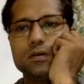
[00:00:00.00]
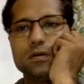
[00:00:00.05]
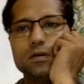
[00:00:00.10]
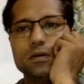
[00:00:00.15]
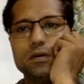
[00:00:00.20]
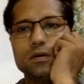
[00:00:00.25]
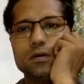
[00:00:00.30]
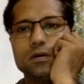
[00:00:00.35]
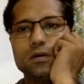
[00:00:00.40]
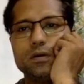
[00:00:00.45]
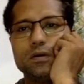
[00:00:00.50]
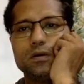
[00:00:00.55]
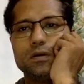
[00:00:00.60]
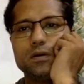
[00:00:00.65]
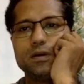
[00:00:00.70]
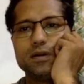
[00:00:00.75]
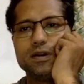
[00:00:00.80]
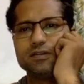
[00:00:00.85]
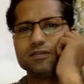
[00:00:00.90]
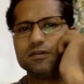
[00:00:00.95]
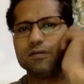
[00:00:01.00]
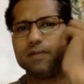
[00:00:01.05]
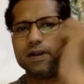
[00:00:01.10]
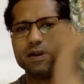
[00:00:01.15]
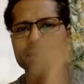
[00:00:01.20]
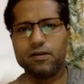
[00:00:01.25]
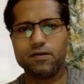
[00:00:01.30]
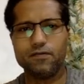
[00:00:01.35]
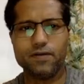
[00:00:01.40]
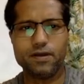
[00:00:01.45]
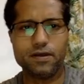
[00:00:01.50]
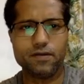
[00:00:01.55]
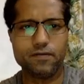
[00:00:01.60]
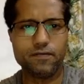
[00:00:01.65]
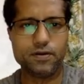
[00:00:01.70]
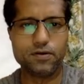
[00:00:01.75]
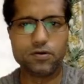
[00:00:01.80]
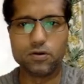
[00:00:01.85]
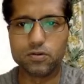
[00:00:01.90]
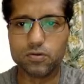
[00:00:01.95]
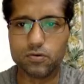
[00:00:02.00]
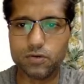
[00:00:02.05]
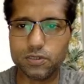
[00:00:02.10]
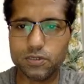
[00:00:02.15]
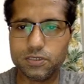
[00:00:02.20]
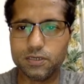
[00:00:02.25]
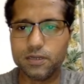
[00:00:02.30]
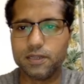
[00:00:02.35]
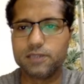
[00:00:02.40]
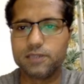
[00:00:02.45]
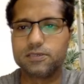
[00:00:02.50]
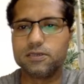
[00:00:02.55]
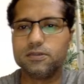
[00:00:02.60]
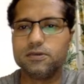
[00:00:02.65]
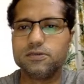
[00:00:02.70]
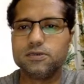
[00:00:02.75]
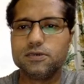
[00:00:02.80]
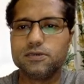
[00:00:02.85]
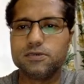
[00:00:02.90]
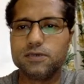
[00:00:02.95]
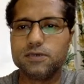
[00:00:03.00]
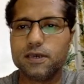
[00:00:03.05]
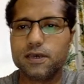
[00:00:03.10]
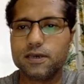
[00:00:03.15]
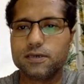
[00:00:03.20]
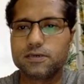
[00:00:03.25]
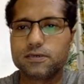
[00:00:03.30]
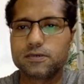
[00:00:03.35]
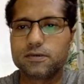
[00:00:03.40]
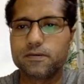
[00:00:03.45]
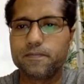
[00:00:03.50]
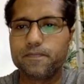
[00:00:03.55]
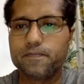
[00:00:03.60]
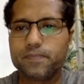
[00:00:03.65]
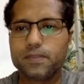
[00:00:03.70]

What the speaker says: It doesn't matter where we draw the origin. Let's say this is x.